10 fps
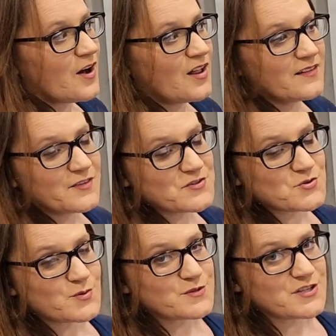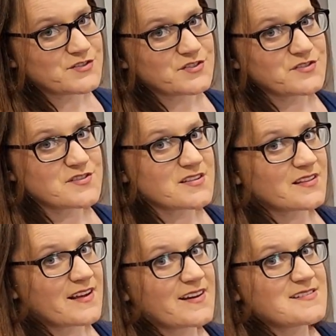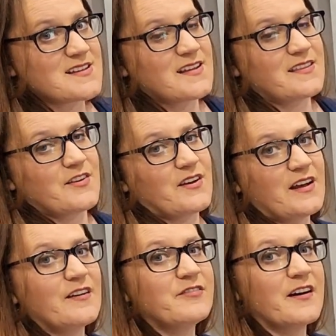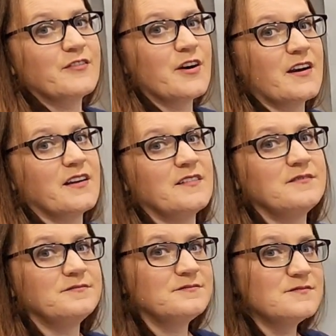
all of our storm shelters, like I said, they're EF5 rated.